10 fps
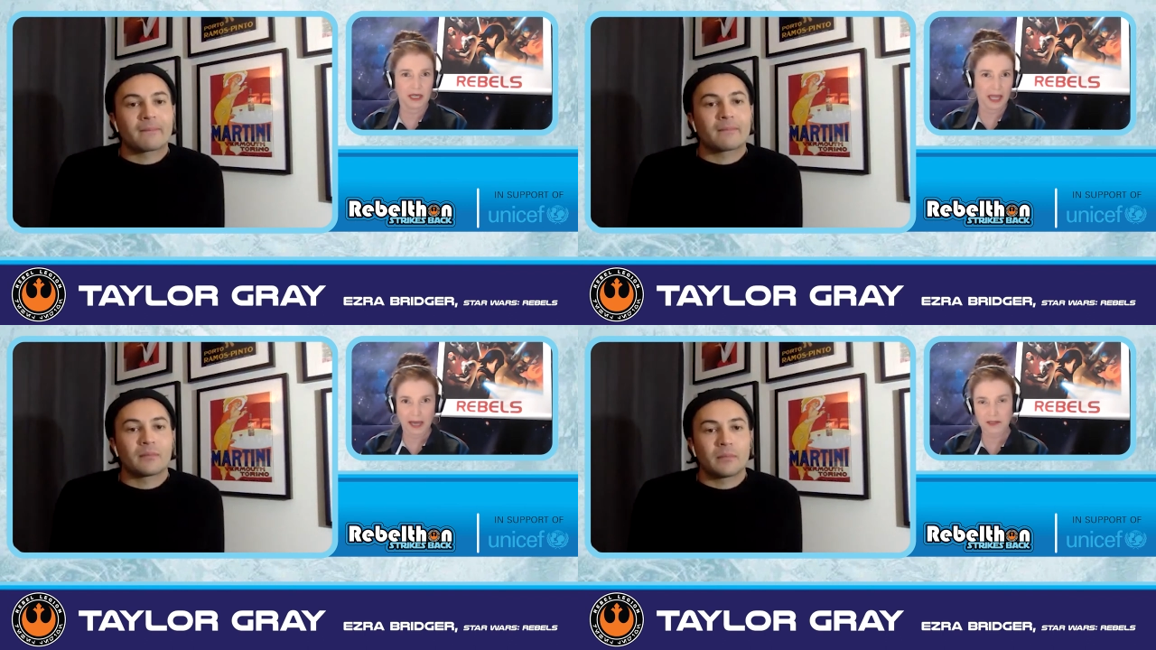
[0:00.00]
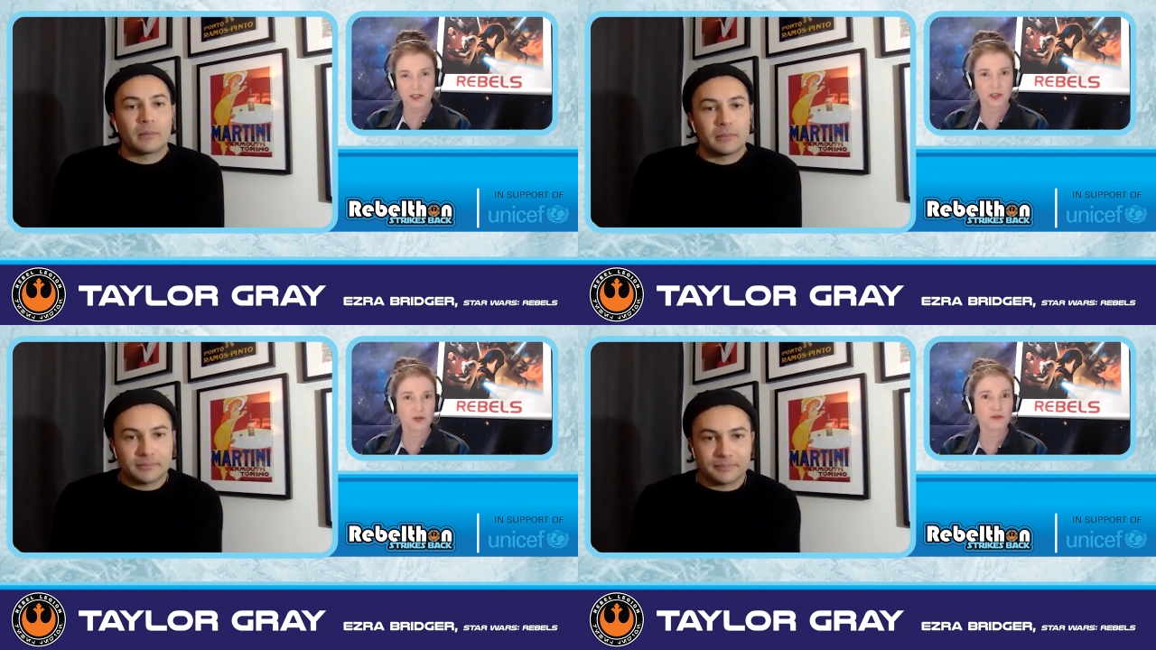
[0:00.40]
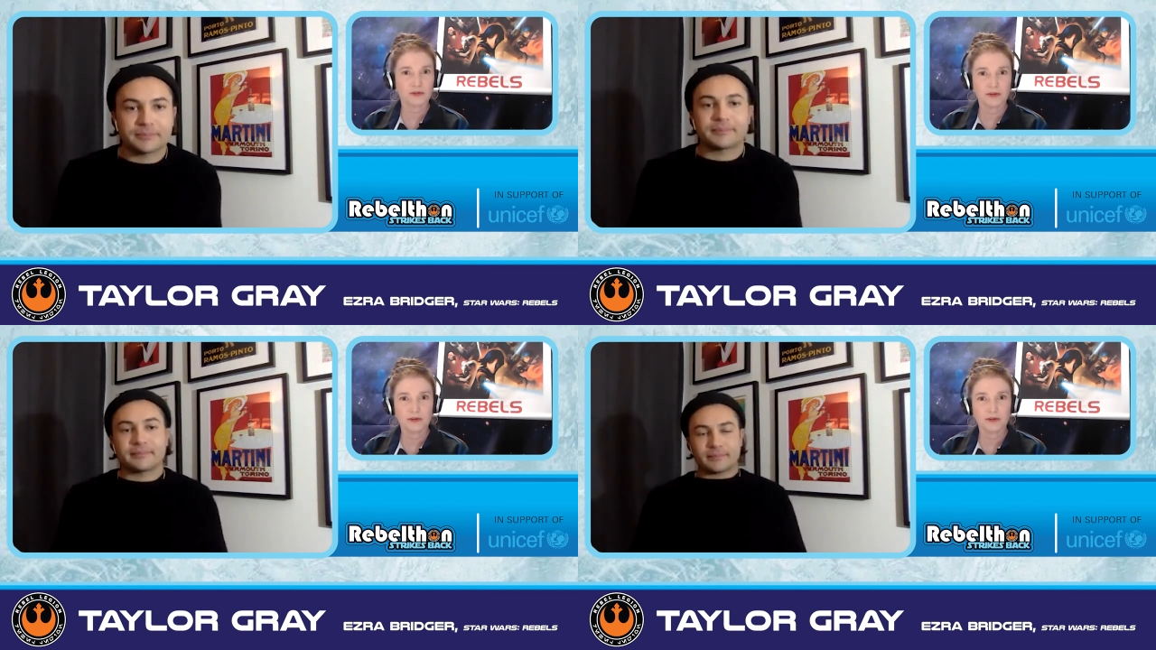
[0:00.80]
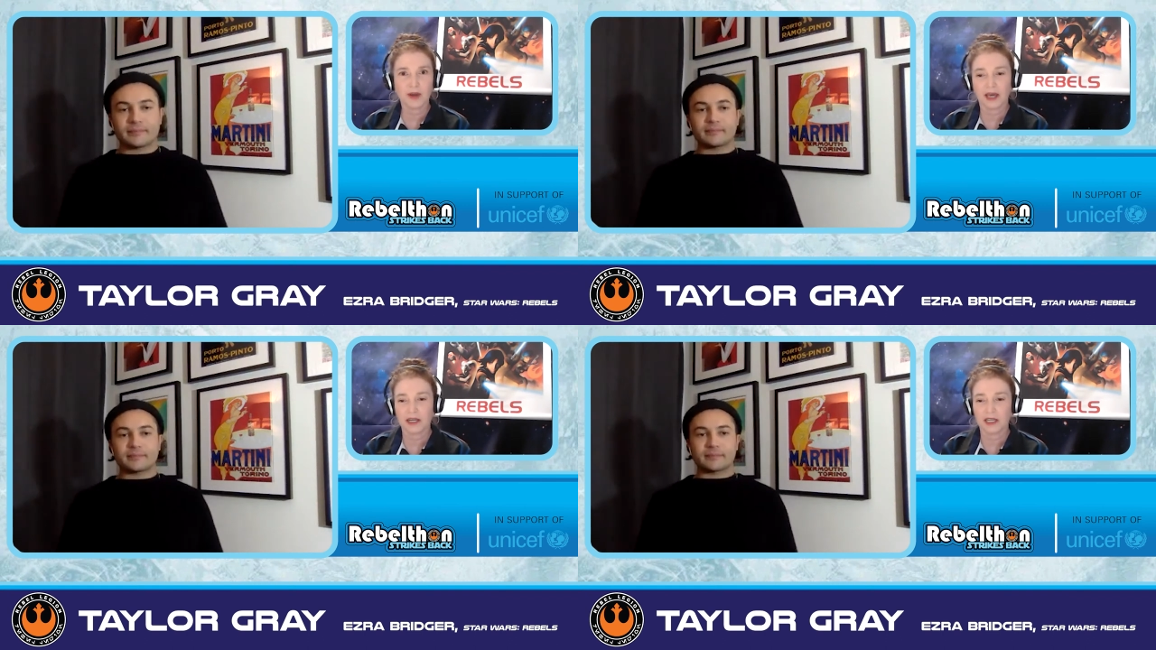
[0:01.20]
Speaker 1: cast and crew
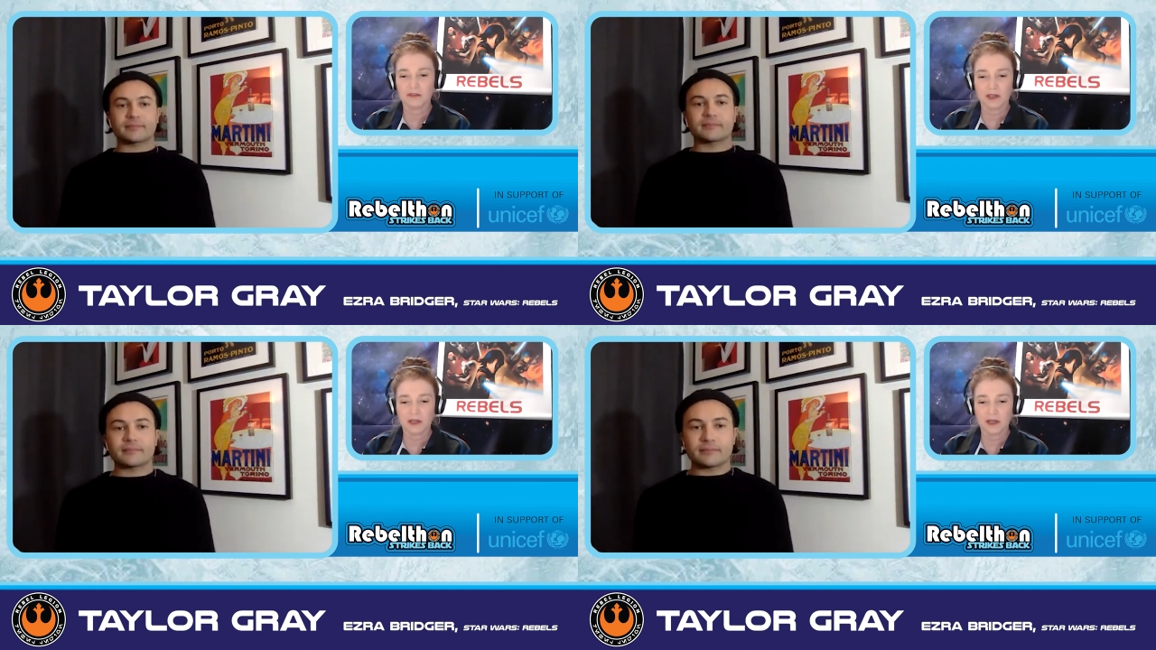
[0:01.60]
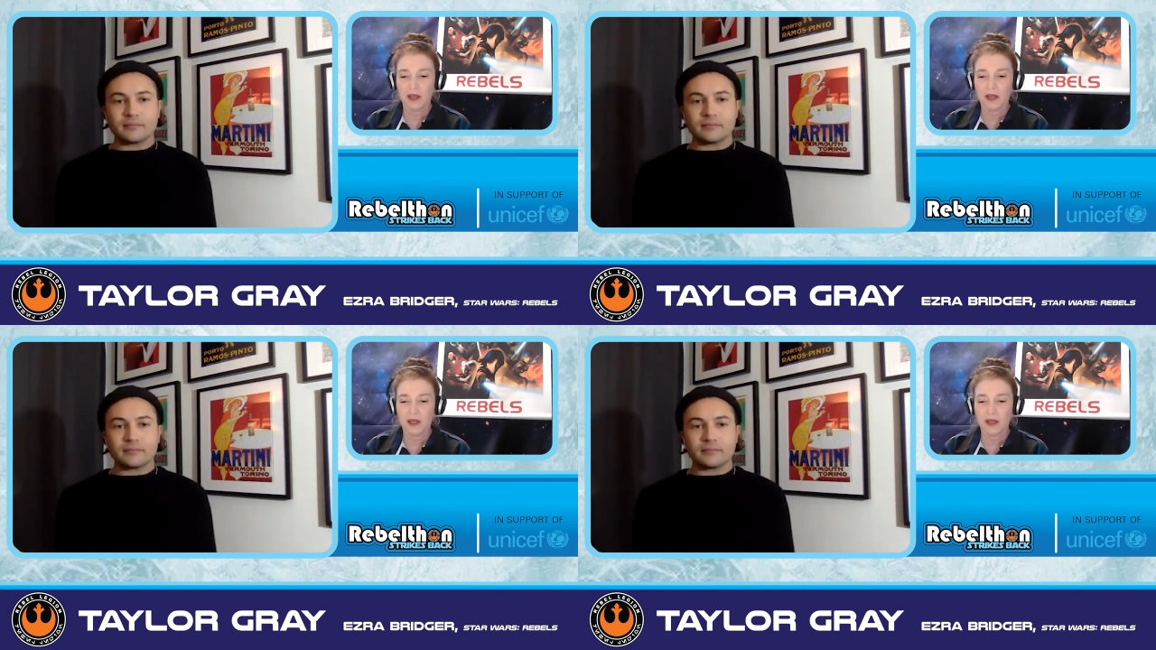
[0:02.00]
and even